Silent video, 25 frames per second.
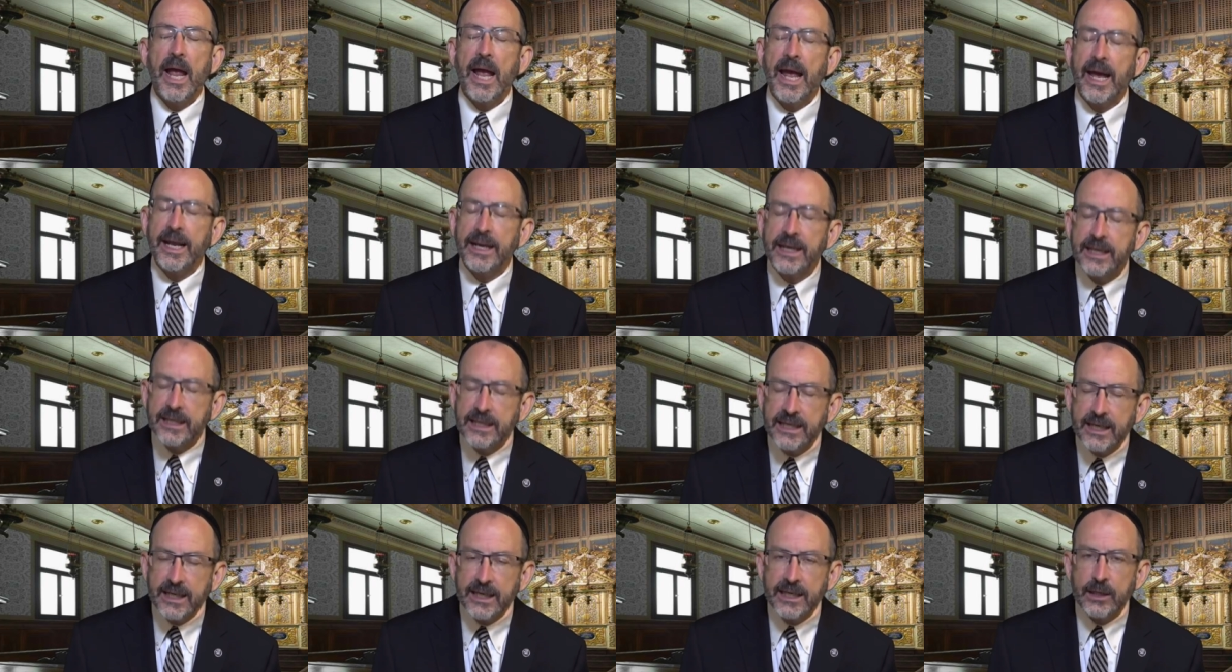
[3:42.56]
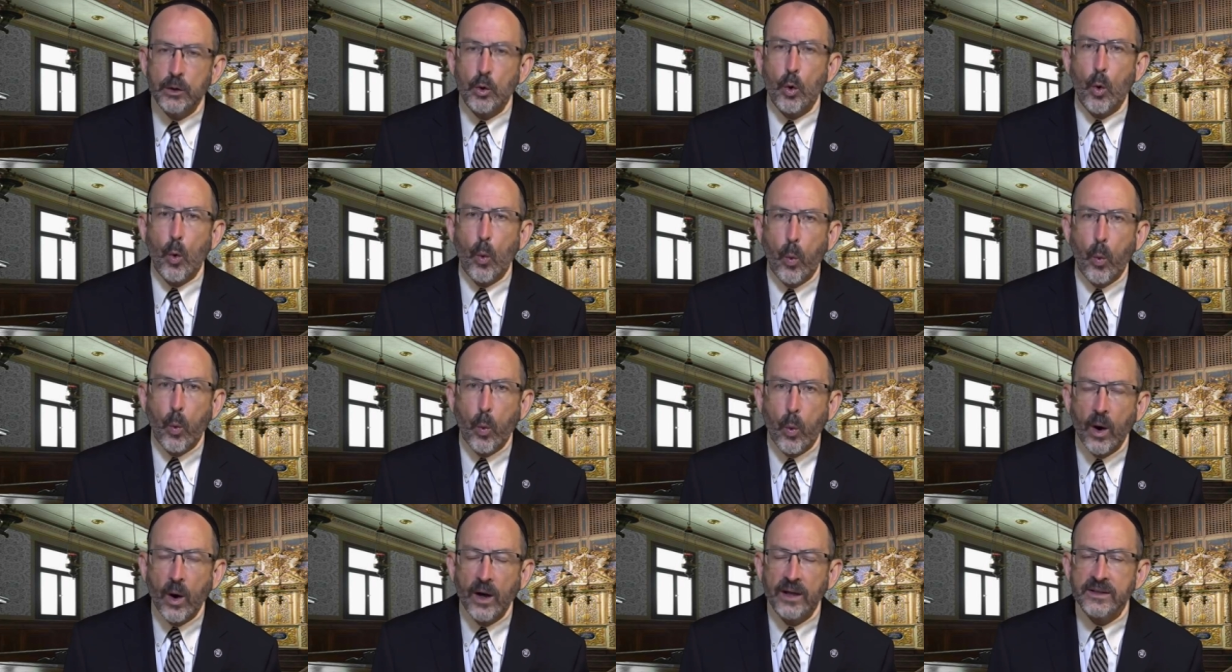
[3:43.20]
And again,
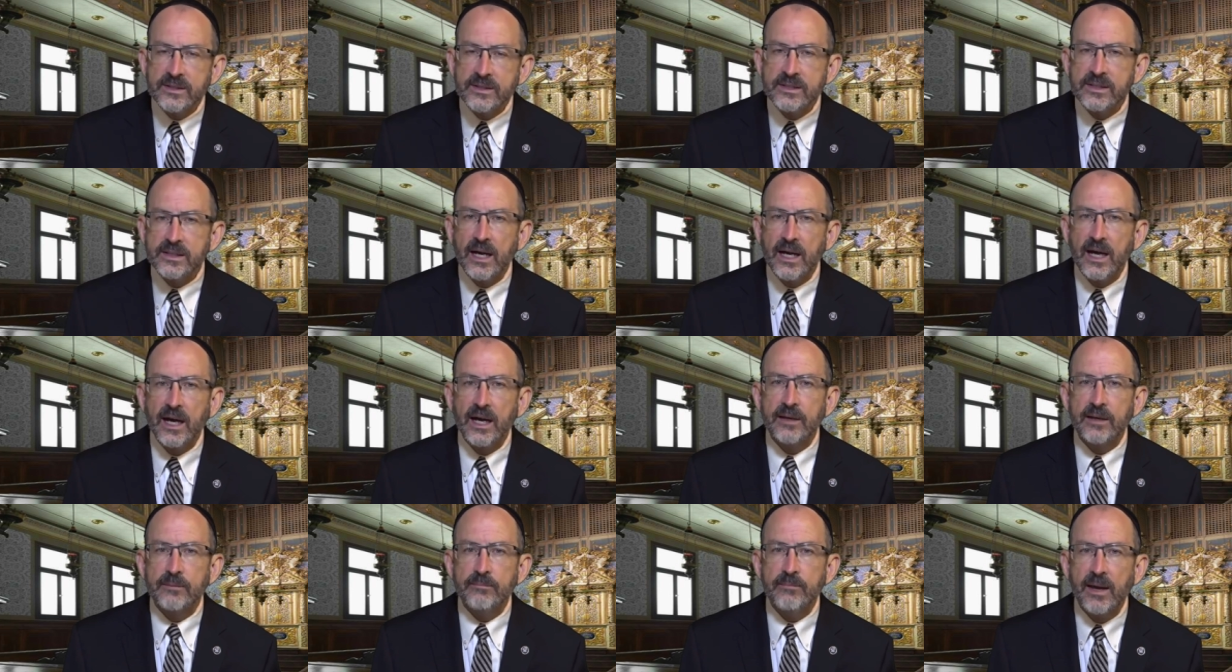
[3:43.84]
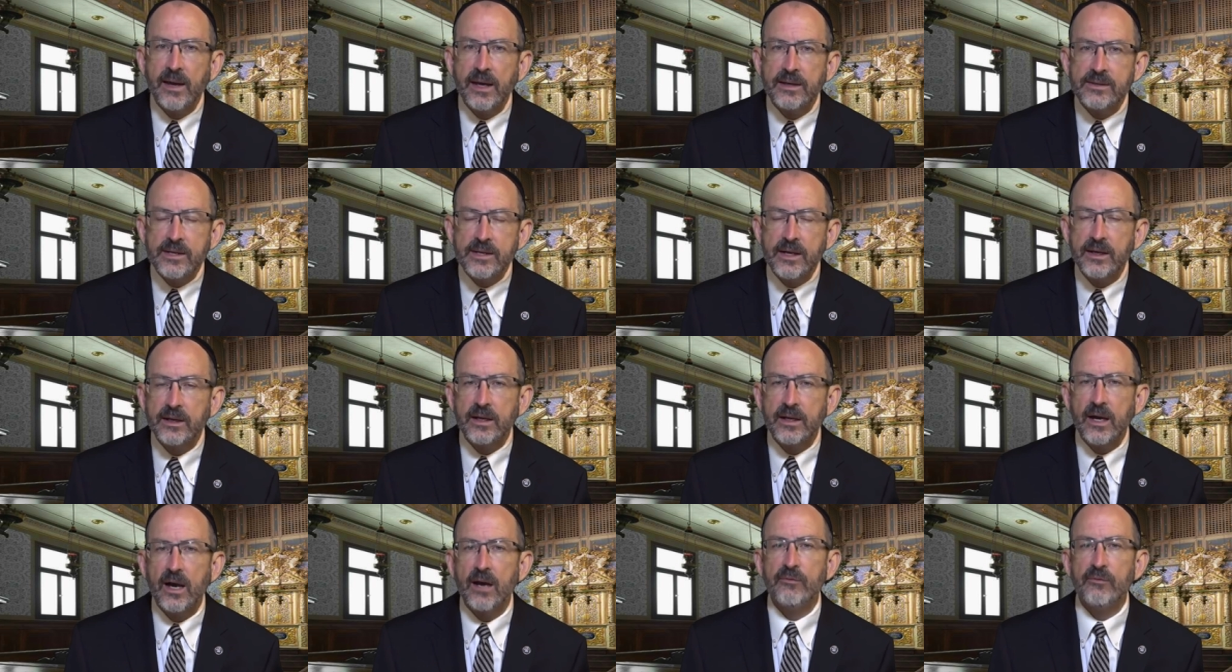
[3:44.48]
once God makes a
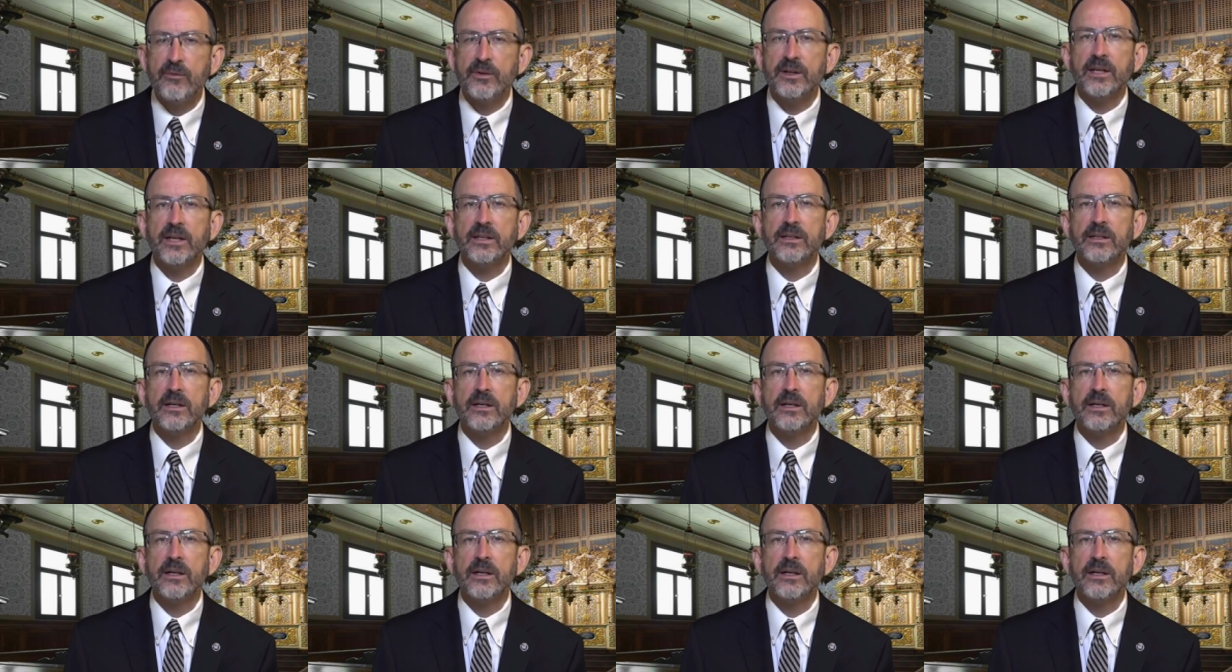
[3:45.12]
covenant,